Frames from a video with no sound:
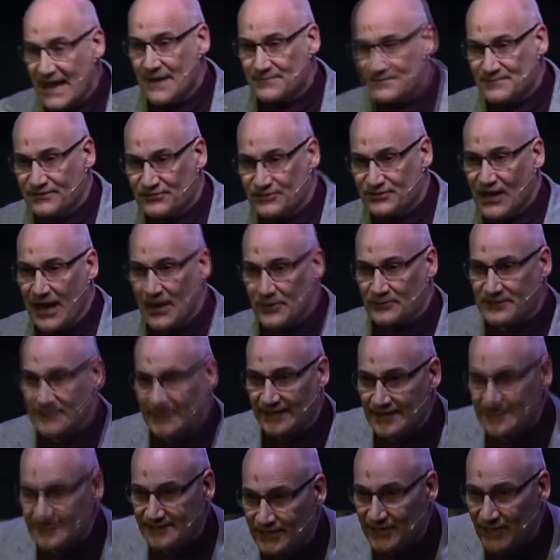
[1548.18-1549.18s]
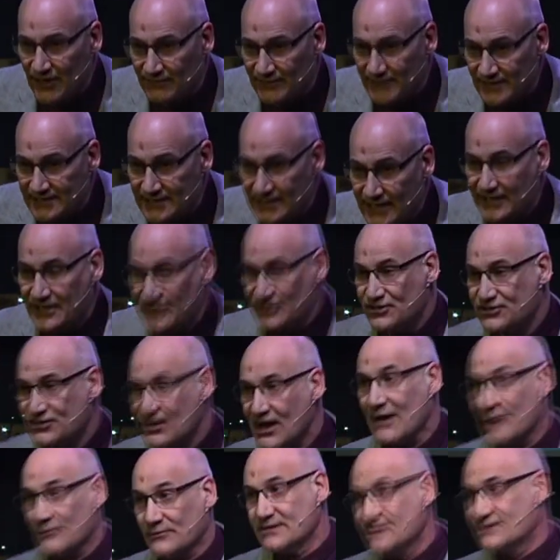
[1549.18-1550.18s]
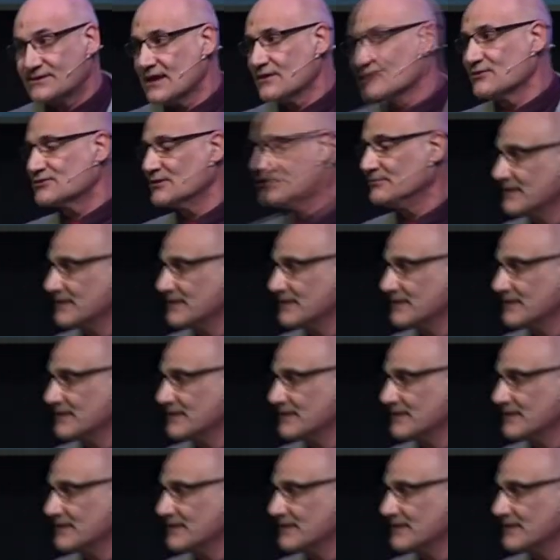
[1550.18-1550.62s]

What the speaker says: of shouting, isn't there? Obviously, you can shout to tell somebody